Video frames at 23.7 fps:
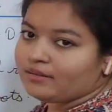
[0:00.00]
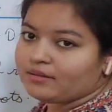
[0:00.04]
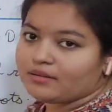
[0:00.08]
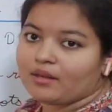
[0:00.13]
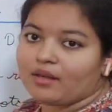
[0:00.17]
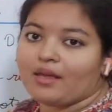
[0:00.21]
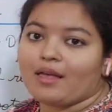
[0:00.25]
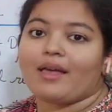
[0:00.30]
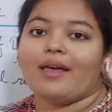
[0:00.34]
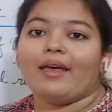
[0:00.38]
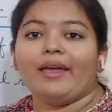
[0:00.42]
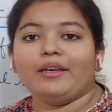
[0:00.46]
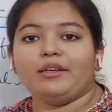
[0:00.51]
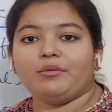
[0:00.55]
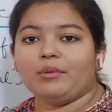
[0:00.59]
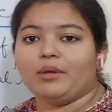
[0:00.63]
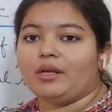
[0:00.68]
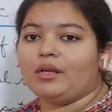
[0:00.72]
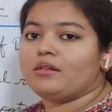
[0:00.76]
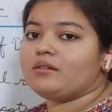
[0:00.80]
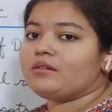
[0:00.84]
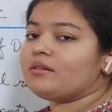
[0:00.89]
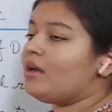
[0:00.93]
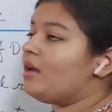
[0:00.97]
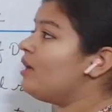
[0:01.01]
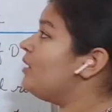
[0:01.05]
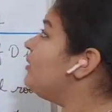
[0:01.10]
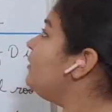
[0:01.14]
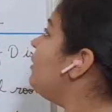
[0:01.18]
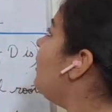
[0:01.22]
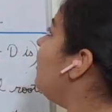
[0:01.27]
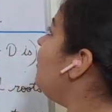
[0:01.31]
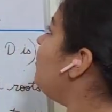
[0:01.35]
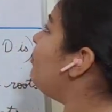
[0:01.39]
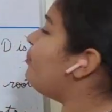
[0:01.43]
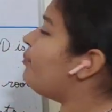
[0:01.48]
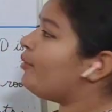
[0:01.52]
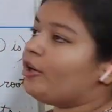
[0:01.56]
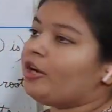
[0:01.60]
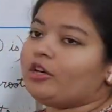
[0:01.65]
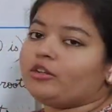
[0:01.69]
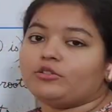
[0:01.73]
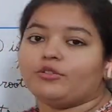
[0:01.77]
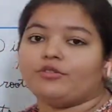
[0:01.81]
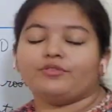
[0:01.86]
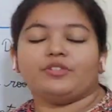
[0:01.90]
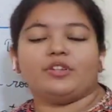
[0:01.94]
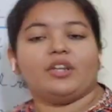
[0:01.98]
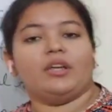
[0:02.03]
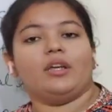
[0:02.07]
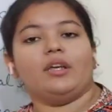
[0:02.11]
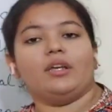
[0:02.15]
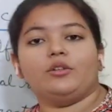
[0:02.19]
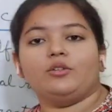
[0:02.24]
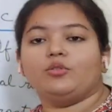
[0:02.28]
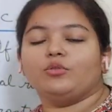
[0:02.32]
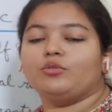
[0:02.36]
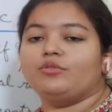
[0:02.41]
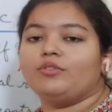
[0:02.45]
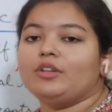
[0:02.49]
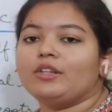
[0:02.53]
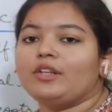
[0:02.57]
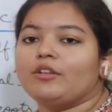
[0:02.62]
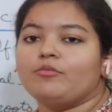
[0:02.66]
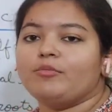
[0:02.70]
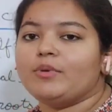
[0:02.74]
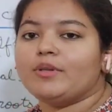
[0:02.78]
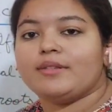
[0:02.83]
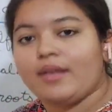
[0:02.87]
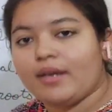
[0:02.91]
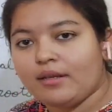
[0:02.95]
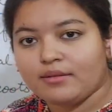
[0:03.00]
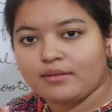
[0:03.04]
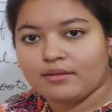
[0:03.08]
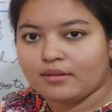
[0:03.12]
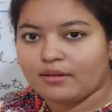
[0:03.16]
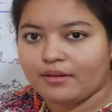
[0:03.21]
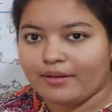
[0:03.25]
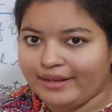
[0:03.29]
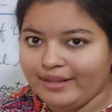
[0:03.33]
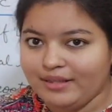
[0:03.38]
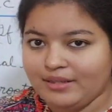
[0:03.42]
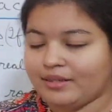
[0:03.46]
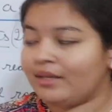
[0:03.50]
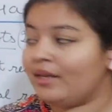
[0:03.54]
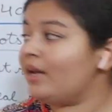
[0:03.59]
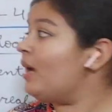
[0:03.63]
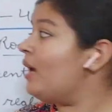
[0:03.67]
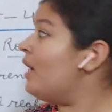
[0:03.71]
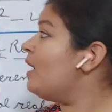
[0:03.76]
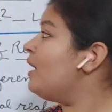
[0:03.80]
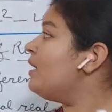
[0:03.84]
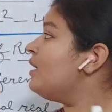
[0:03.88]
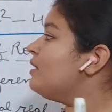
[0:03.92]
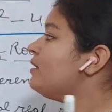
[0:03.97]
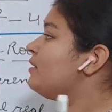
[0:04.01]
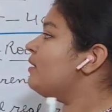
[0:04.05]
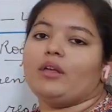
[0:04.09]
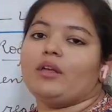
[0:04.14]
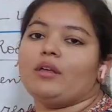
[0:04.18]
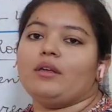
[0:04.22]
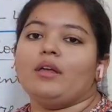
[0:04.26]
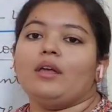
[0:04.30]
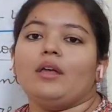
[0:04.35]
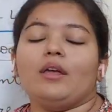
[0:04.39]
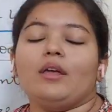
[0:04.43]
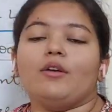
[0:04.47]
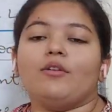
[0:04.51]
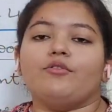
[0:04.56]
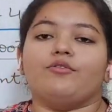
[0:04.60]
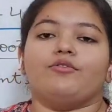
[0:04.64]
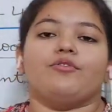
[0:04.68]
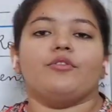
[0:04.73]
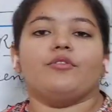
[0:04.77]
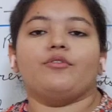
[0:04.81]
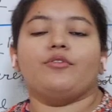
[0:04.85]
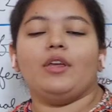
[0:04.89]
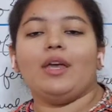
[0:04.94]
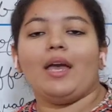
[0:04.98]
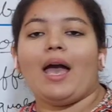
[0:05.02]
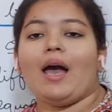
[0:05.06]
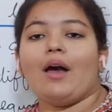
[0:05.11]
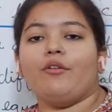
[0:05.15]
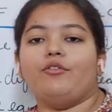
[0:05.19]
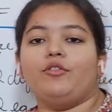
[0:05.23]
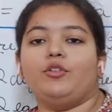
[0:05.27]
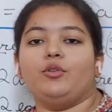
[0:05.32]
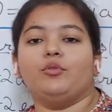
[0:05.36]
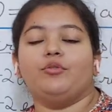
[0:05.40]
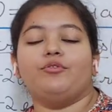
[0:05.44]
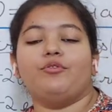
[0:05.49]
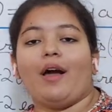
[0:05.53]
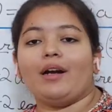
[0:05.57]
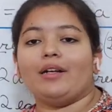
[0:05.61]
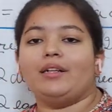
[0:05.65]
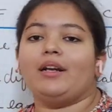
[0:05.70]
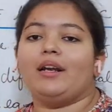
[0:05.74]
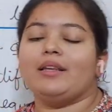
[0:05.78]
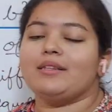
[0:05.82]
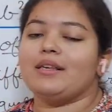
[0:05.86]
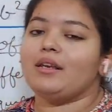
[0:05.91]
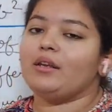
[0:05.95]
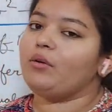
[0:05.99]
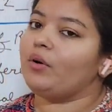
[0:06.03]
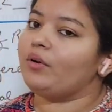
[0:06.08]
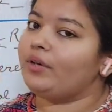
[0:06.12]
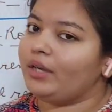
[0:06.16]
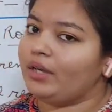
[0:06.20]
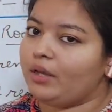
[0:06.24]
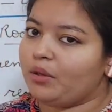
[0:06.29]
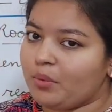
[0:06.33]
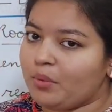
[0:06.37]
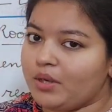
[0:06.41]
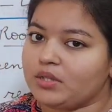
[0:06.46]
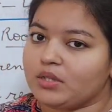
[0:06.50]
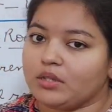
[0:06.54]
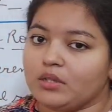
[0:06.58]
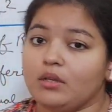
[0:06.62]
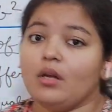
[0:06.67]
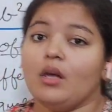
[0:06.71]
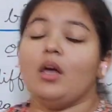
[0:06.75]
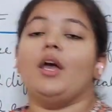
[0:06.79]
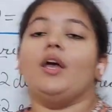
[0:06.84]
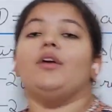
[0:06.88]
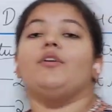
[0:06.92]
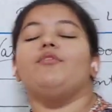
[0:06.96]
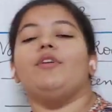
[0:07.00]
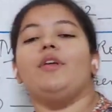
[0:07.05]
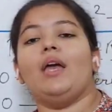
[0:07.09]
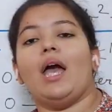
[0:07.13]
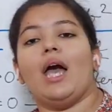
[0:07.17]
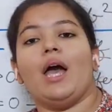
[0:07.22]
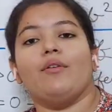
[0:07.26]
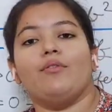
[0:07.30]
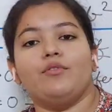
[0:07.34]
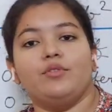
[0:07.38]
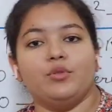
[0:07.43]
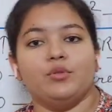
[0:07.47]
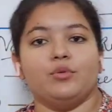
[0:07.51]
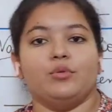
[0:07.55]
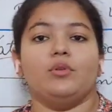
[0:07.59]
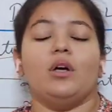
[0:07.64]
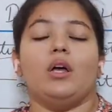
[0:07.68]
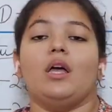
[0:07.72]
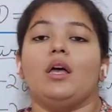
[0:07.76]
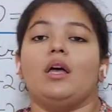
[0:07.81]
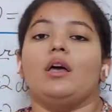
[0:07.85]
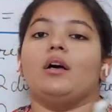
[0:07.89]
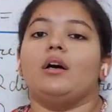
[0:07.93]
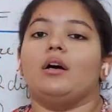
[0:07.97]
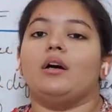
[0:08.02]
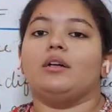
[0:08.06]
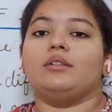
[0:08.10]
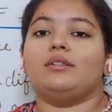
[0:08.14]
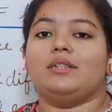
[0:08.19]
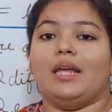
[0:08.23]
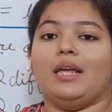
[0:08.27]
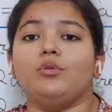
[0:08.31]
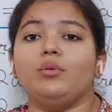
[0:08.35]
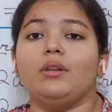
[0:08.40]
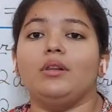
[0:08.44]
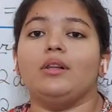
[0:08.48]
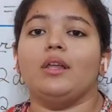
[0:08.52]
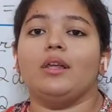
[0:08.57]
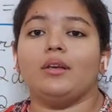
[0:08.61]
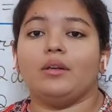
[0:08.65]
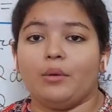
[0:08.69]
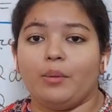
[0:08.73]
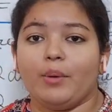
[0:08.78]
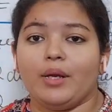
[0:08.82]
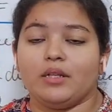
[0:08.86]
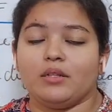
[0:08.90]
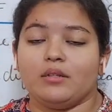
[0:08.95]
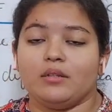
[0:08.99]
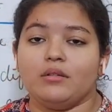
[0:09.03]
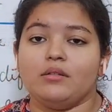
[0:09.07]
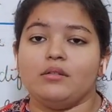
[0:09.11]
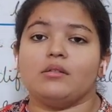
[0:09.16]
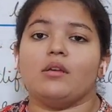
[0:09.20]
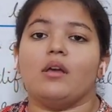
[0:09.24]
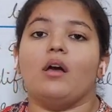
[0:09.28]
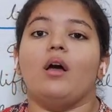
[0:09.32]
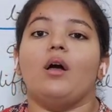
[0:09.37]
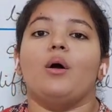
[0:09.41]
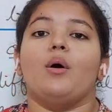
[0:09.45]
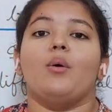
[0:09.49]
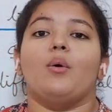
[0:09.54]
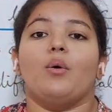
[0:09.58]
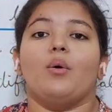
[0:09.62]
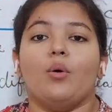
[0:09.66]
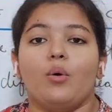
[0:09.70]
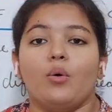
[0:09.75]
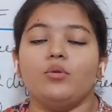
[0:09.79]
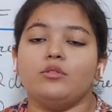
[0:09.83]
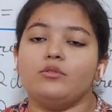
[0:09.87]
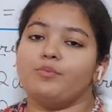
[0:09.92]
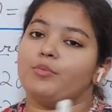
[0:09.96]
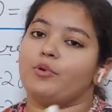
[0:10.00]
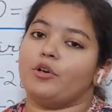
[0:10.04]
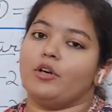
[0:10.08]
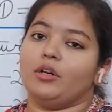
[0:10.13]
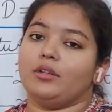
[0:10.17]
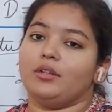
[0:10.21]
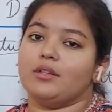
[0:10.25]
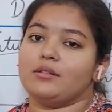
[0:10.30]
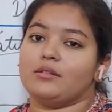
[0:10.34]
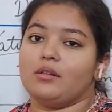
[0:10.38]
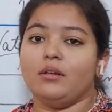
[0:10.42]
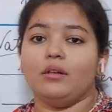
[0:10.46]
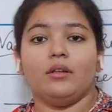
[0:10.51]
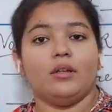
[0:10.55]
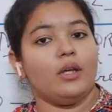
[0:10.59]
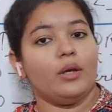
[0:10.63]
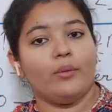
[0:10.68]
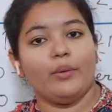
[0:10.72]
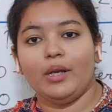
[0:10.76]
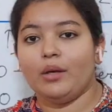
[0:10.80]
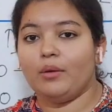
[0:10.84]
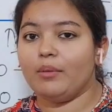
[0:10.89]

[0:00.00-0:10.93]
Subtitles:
means the product of 3 and 2 will give me 6, right? In the same way, we have to factorize any quadratic equation. We have to take equations whose product is the given equation.